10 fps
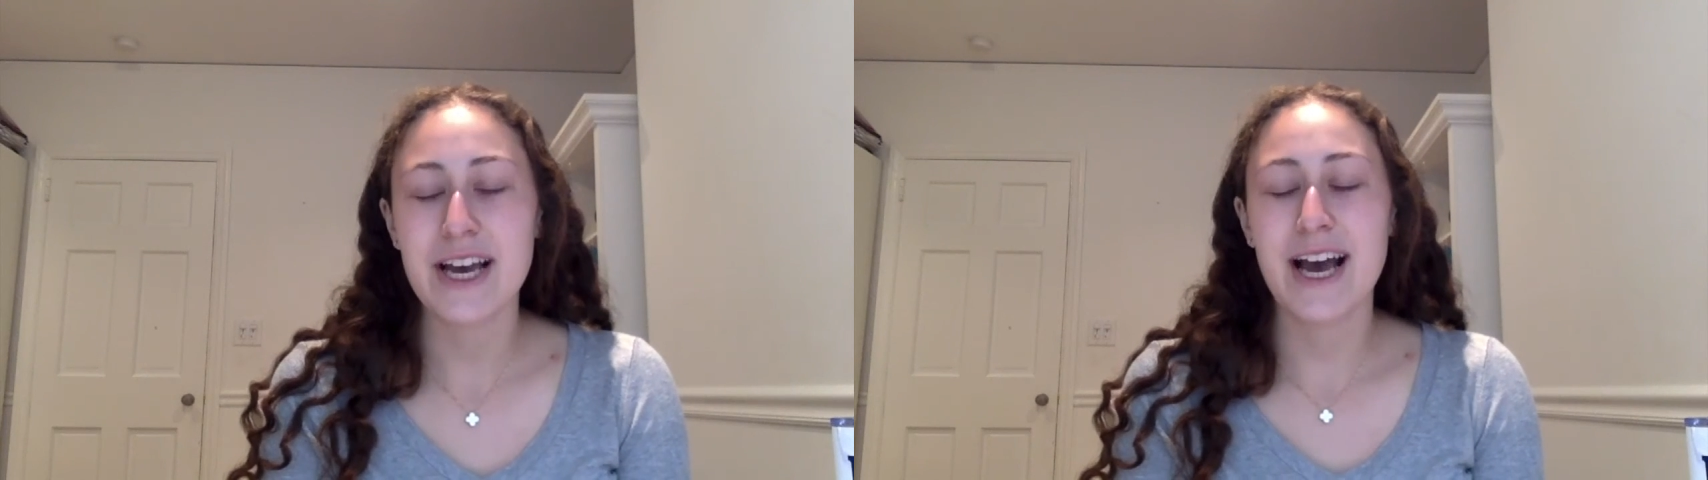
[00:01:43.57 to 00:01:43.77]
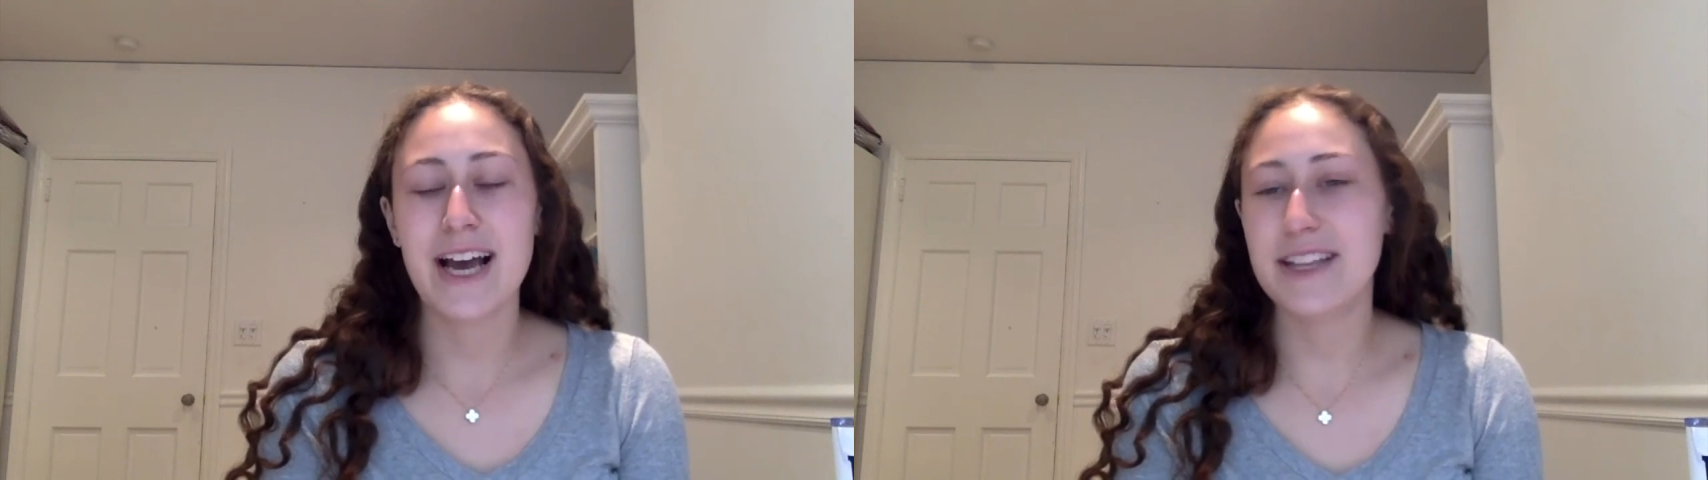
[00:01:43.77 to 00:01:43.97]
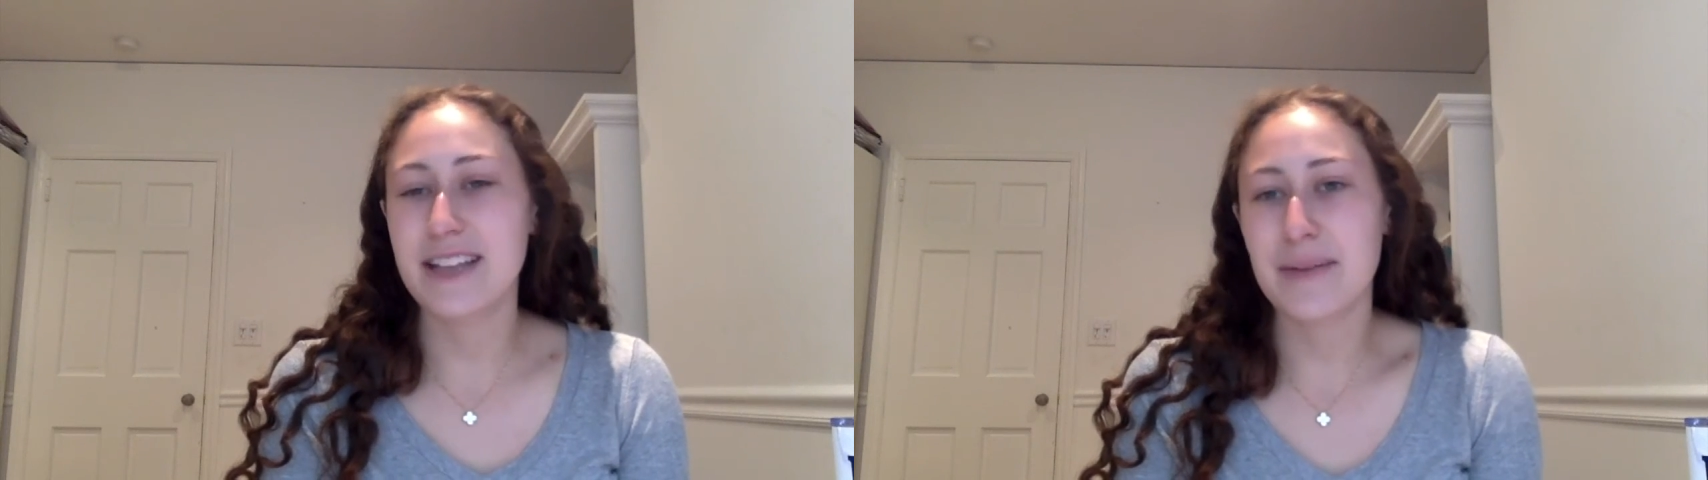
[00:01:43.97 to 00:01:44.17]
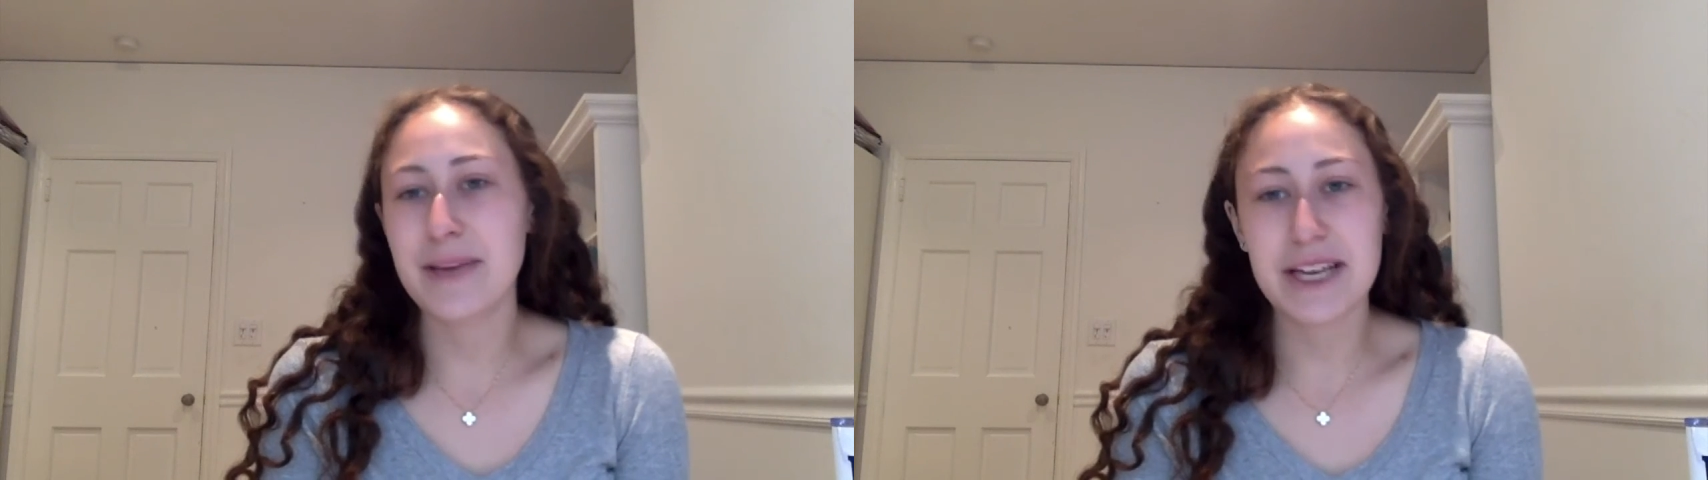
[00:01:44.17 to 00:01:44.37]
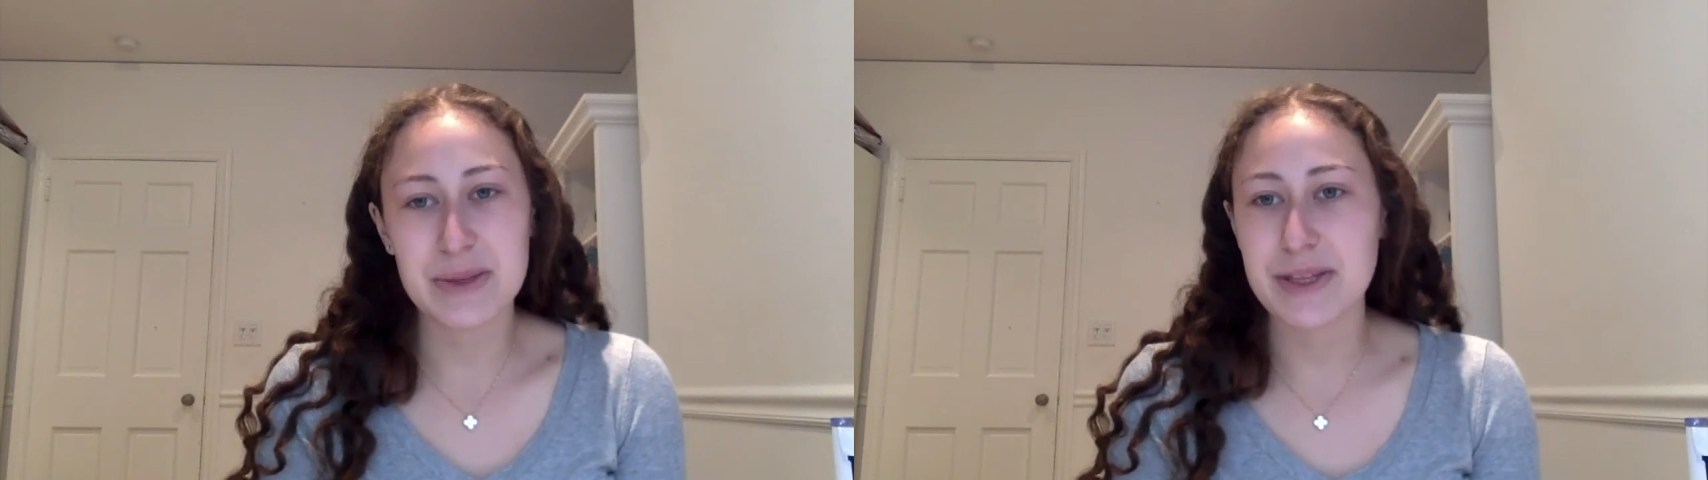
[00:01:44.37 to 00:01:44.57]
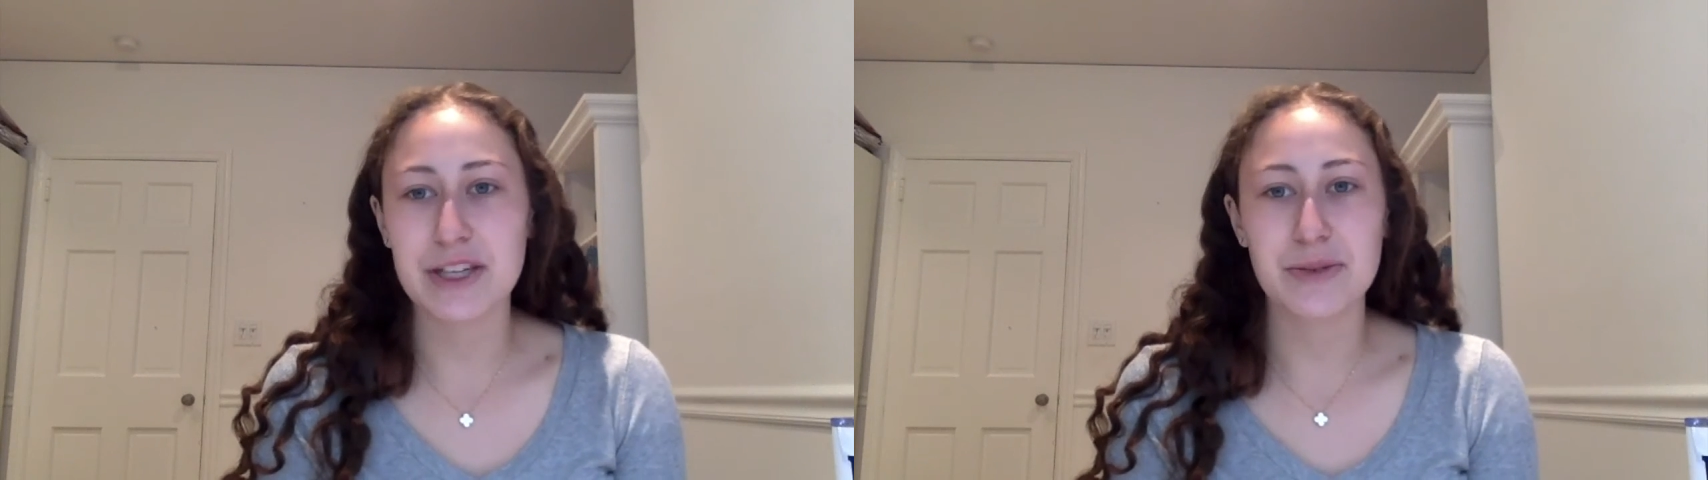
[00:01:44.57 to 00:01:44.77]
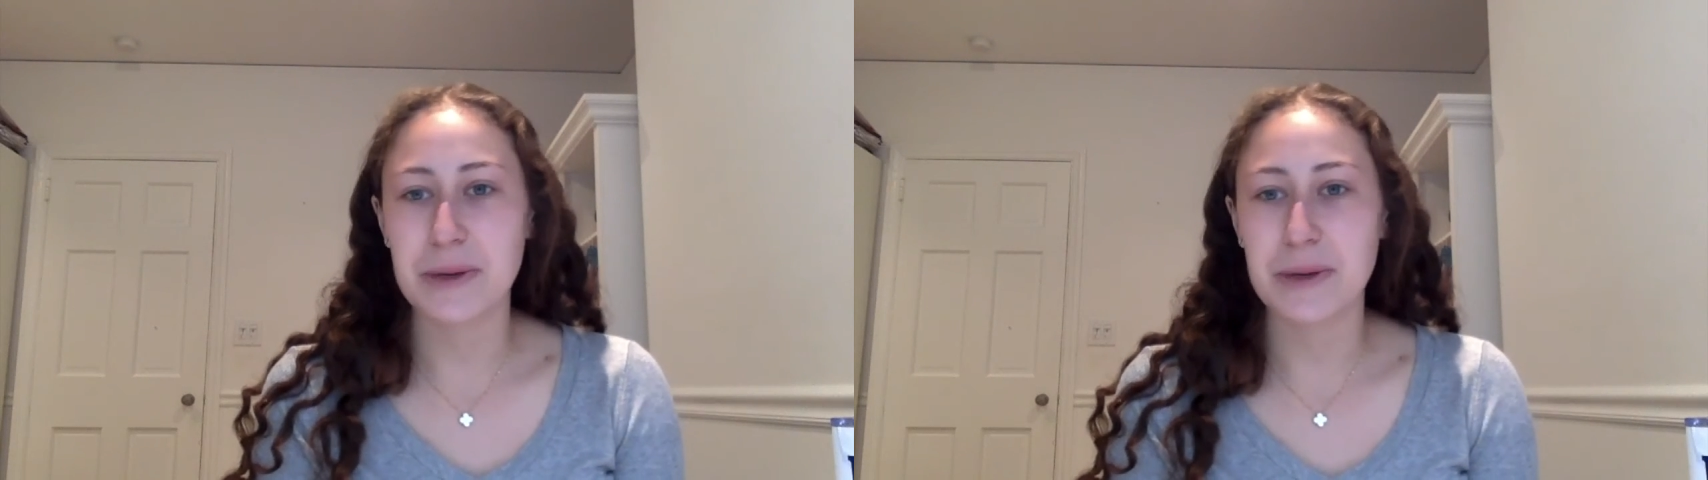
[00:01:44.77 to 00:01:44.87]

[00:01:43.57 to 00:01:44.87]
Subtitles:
and that begins with each